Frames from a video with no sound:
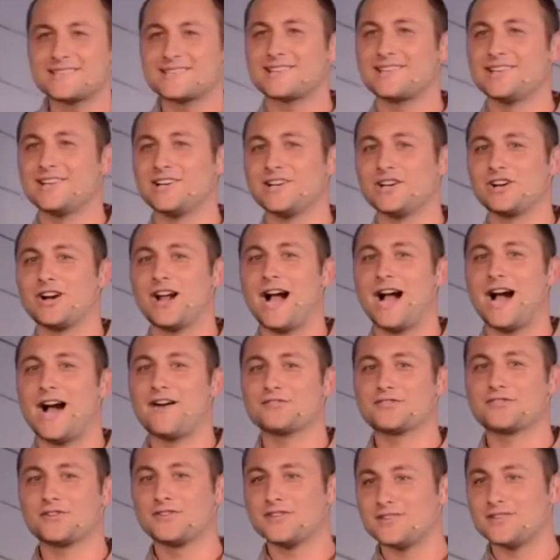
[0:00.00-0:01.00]
here
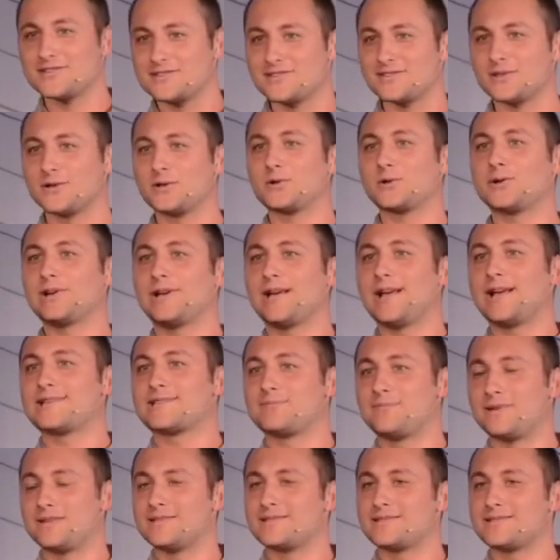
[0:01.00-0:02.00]
after this decree has
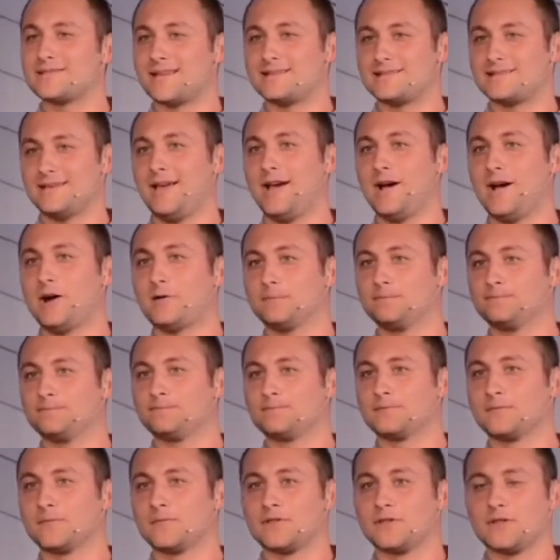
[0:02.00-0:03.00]
been sent out.
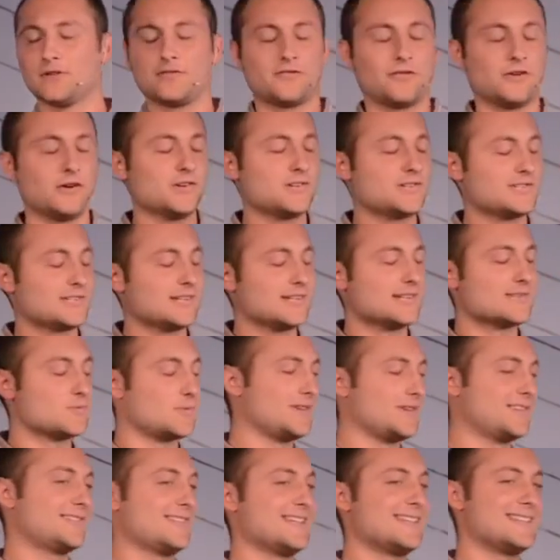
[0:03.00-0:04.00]
The first is we
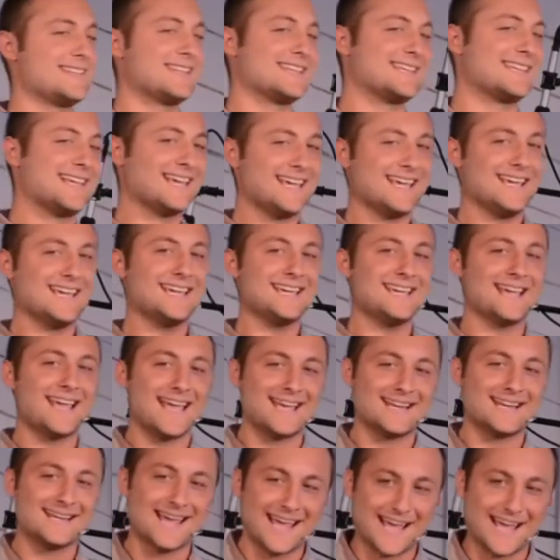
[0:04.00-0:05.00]
see the king
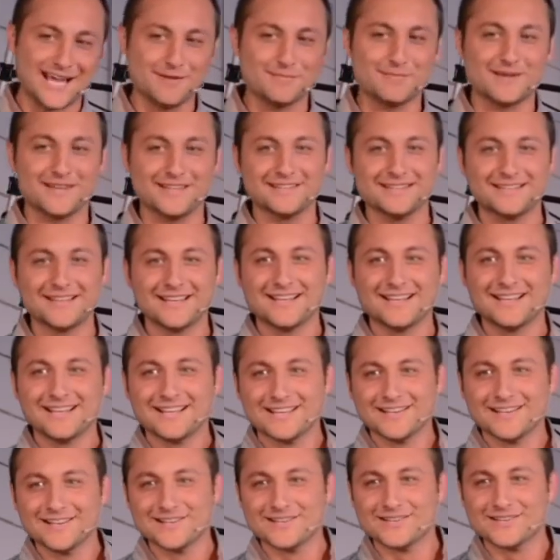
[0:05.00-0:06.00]
and Haman
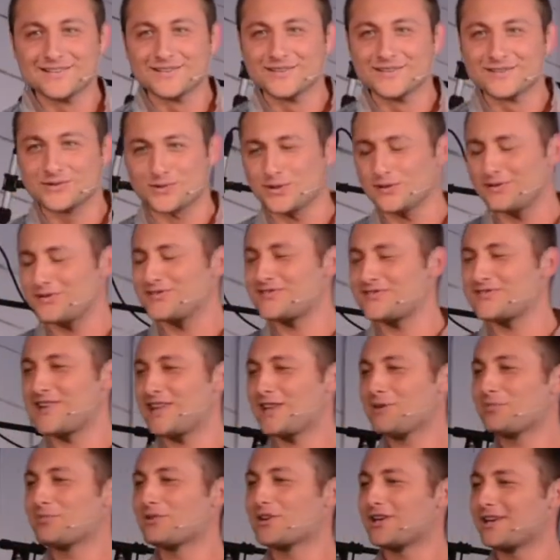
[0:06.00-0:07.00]
sort of
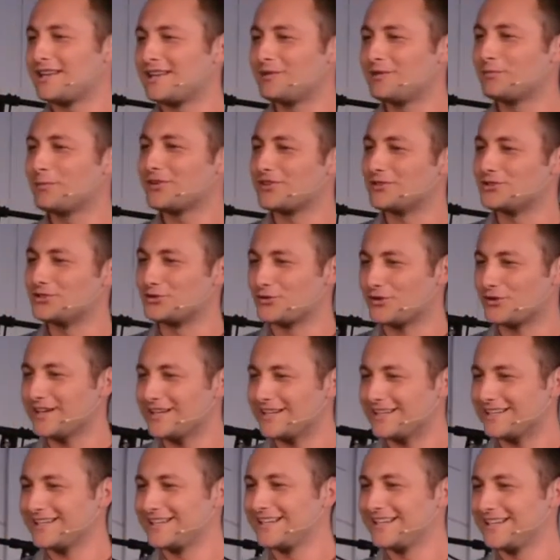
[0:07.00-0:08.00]
celebrating with a
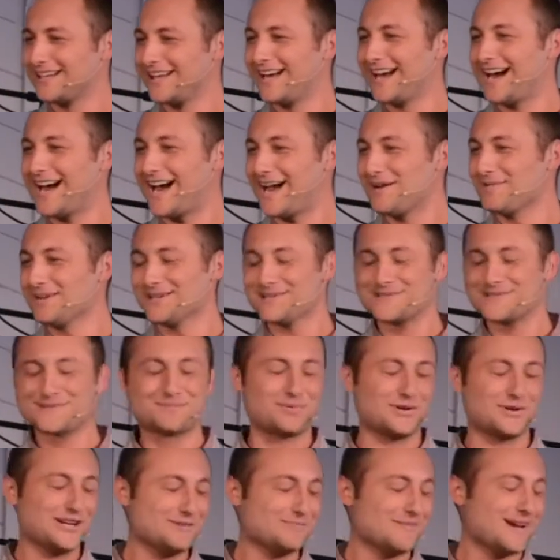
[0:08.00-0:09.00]
drink. I mean, it's
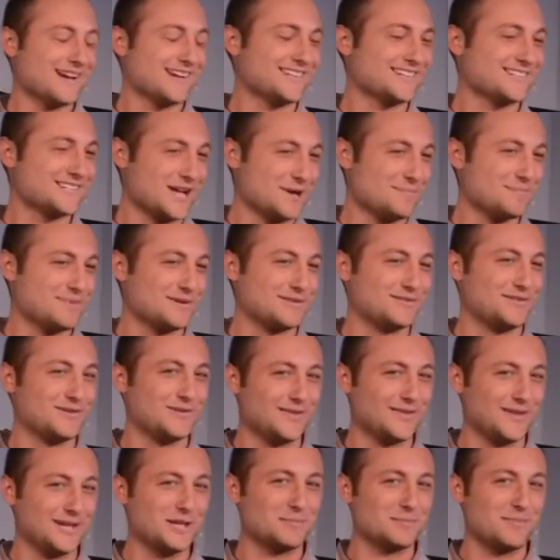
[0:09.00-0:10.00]
pretty messed up if you
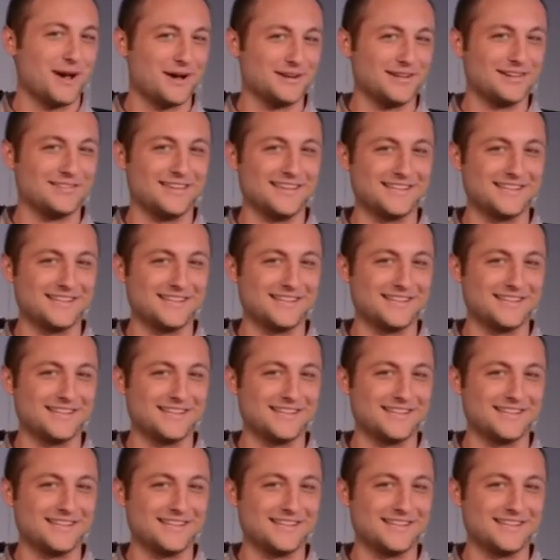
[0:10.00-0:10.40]
think about it. They